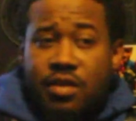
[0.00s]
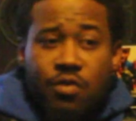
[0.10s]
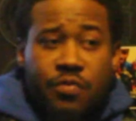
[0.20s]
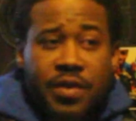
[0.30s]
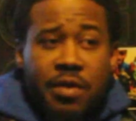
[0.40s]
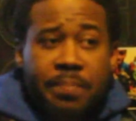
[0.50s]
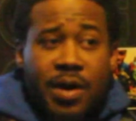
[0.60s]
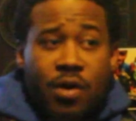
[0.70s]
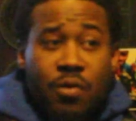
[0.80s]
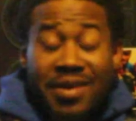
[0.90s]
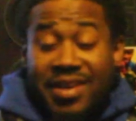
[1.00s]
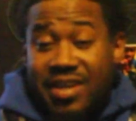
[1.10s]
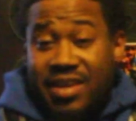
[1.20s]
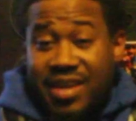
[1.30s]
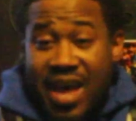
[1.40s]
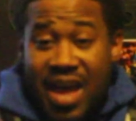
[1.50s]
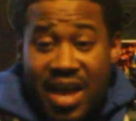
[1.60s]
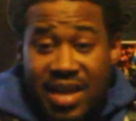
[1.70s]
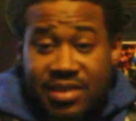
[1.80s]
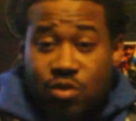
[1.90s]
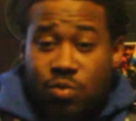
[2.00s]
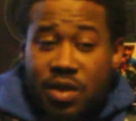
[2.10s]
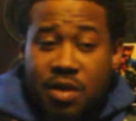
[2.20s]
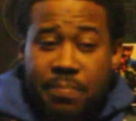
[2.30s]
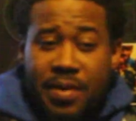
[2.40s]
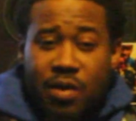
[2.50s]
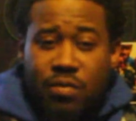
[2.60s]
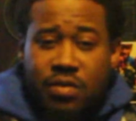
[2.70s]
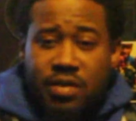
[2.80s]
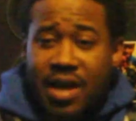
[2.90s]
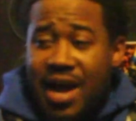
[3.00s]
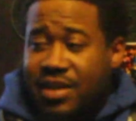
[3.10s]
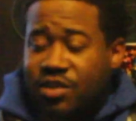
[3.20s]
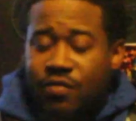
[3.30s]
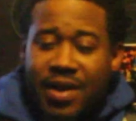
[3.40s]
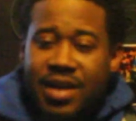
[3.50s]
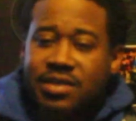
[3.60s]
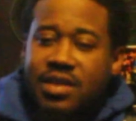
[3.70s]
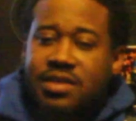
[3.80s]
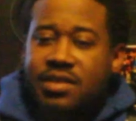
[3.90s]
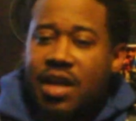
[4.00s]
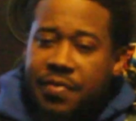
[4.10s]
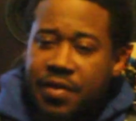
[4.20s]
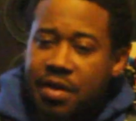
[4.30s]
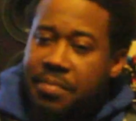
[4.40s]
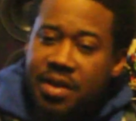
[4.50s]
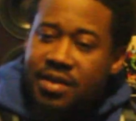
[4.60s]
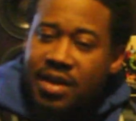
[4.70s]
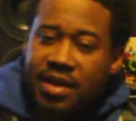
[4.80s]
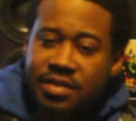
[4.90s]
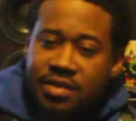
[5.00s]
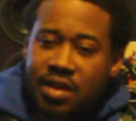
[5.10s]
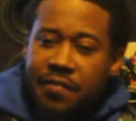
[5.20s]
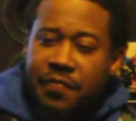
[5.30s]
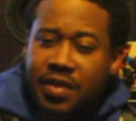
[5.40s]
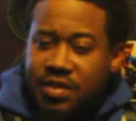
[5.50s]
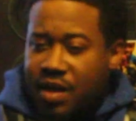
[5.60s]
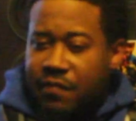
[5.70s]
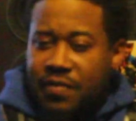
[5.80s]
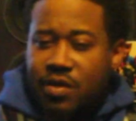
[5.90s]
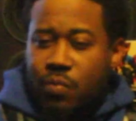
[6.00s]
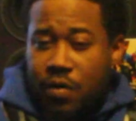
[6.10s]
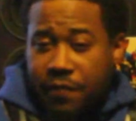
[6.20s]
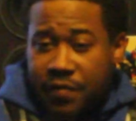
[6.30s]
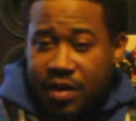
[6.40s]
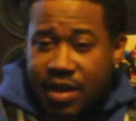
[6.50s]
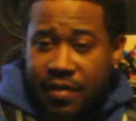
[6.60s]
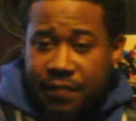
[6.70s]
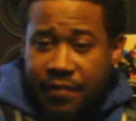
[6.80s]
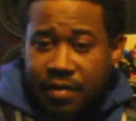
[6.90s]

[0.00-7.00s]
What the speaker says: you think about gas, you think about your entourage. It's nothing. $1 million is nothing. Is that really worth your life?